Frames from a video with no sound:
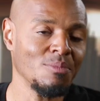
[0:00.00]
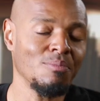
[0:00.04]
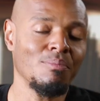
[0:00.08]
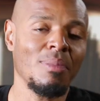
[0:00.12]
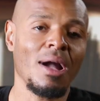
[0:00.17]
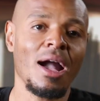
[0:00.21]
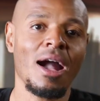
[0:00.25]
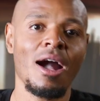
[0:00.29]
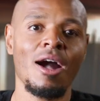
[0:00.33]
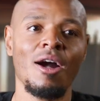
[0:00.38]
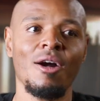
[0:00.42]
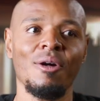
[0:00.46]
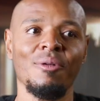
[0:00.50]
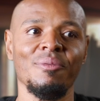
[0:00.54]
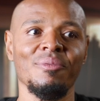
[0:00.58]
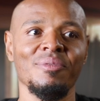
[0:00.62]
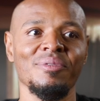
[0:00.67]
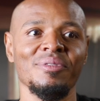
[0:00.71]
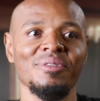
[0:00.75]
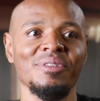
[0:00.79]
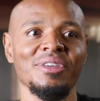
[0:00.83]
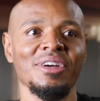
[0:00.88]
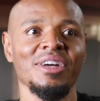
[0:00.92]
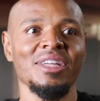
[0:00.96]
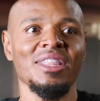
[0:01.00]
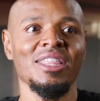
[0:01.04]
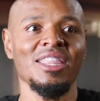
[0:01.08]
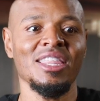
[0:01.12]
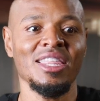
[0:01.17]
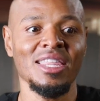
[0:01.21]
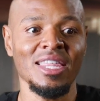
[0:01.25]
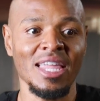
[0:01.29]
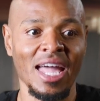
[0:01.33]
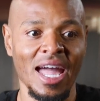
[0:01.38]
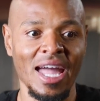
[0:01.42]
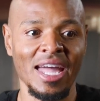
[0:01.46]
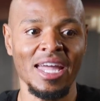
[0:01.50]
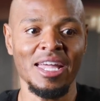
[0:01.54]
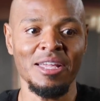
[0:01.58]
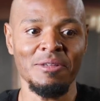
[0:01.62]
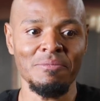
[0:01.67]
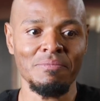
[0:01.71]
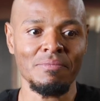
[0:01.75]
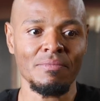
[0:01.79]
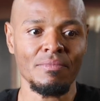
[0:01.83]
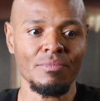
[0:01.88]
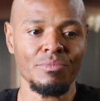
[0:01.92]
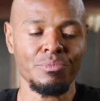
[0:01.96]
about a night
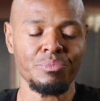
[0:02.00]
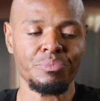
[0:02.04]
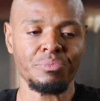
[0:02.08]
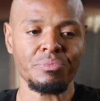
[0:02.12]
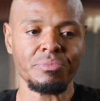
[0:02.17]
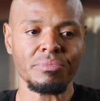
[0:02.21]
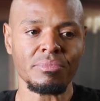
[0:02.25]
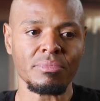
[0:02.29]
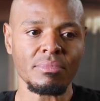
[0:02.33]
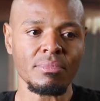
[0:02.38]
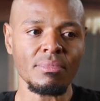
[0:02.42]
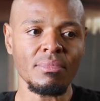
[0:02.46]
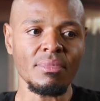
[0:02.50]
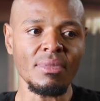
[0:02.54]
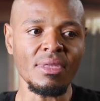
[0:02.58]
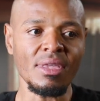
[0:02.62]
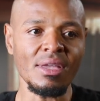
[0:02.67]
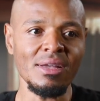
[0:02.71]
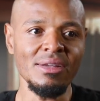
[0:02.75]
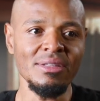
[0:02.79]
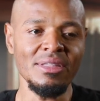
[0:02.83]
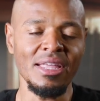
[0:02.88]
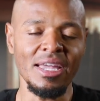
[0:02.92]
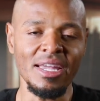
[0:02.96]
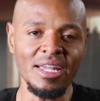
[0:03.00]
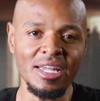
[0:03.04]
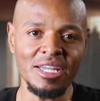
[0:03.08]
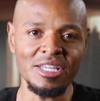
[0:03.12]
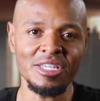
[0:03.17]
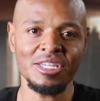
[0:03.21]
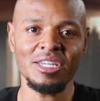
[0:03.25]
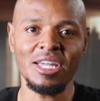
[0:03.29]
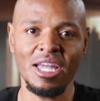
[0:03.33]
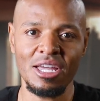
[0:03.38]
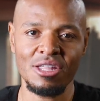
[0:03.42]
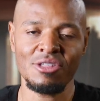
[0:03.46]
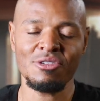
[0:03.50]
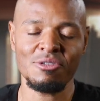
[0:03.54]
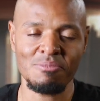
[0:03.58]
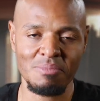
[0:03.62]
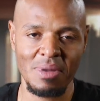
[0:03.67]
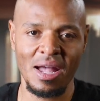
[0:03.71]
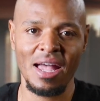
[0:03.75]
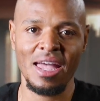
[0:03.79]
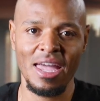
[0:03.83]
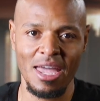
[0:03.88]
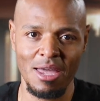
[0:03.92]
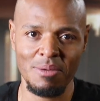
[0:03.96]
they get together in
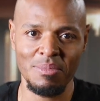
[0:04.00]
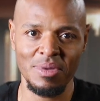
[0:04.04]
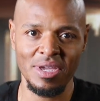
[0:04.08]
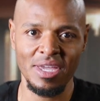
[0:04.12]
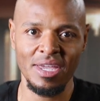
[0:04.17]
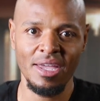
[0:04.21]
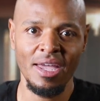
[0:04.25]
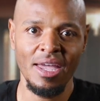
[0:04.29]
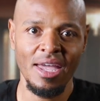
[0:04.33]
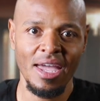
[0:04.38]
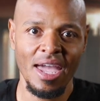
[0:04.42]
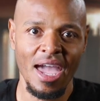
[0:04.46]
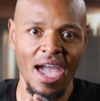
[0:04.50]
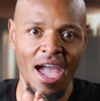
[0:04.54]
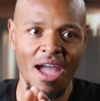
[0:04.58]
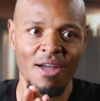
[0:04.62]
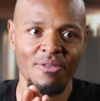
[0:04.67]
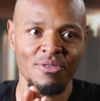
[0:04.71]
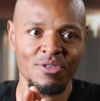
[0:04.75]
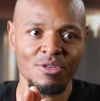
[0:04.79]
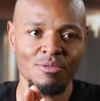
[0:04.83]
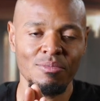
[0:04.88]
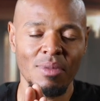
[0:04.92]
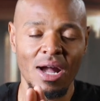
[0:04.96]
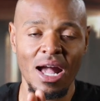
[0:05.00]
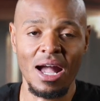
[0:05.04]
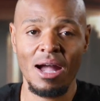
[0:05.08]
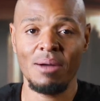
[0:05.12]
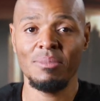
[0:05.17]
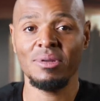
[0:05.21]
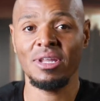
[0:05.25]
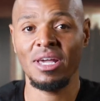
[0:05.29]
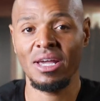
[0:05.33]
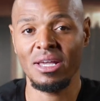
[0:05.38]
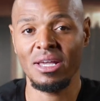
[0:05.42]
Miami after Muhammad